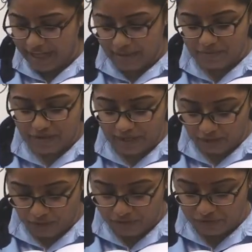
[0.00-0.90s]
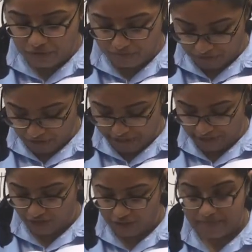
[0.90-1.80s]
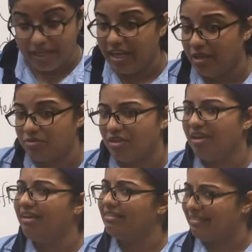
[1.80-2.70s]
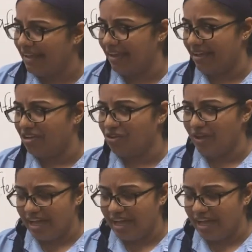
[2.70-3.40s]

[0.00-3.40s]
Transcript: Games and also modern Olympic Games, then you